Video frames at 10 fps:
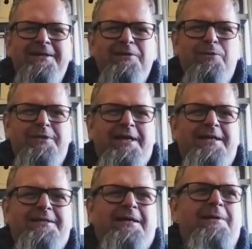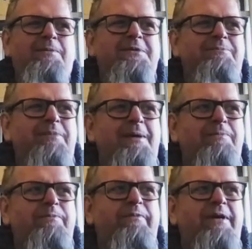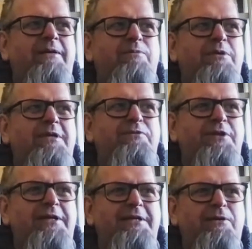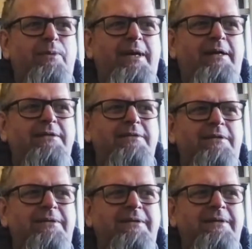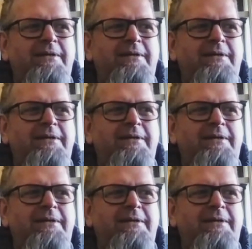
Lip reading: you would end up with a map that would give you an idea where the